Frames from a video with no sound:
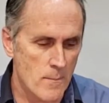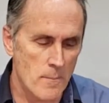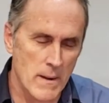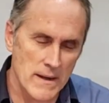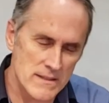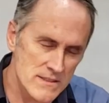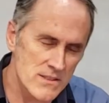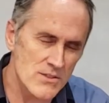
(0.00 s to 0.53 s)

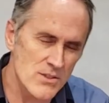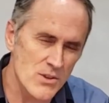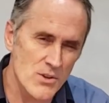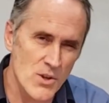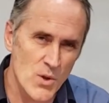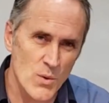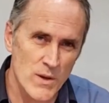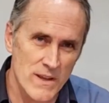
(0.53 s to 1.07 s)
But I still
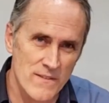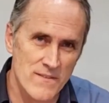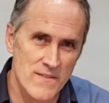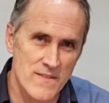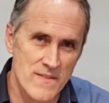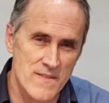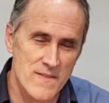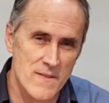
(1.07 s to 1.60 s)
don't know if
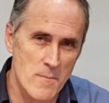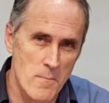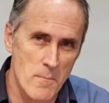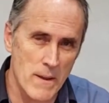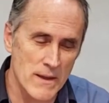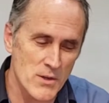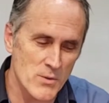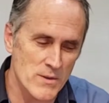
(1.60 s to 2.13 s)

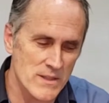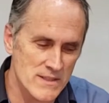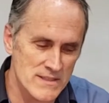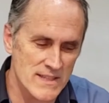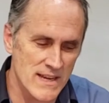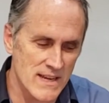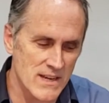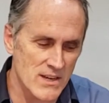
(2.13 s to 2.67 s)
my doing the
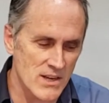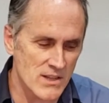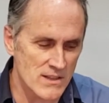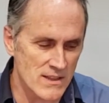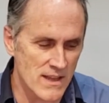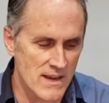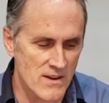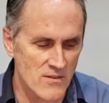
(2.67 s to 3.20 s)
second
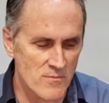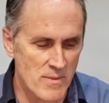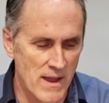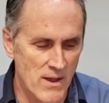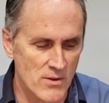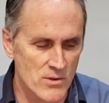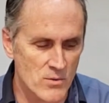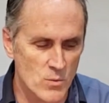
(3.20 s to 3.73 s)
layer of
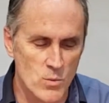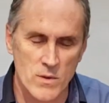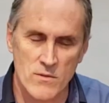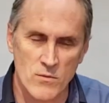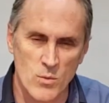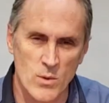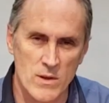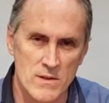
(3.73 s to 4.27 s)
powder would
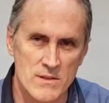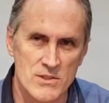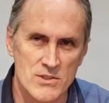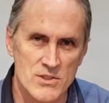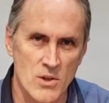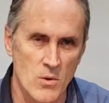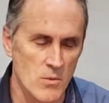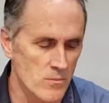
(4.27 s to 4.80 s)
have worked.
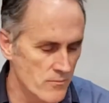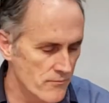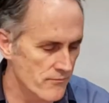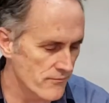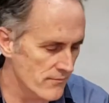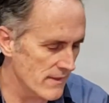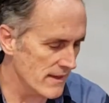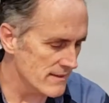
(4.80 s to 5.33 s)
So,
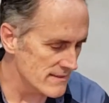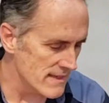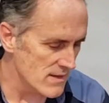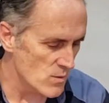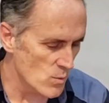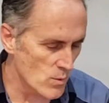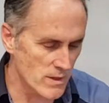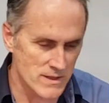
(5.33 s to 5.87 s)
like I
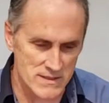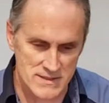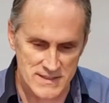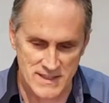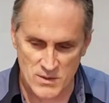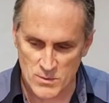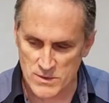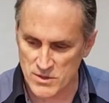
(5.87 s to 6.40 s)
said, we're going to
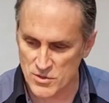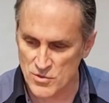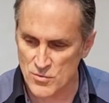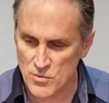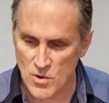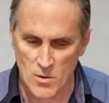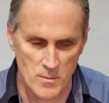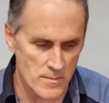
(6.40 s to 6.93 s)
stick with the
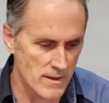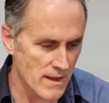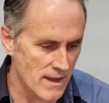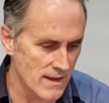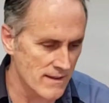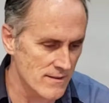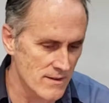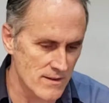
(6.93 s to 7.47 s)
chrome
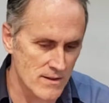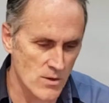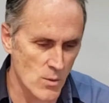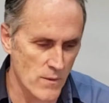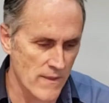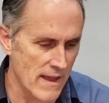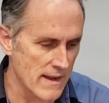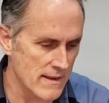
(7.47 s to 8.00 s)
and
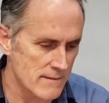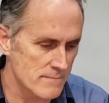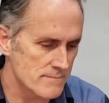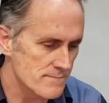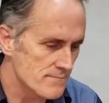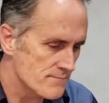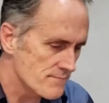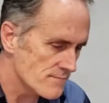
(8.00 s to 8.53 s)
go with
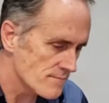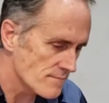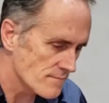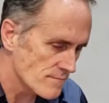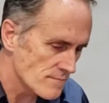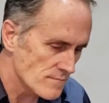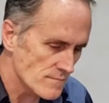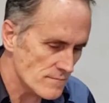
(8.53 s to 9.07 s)

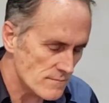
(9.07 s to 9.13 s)
that.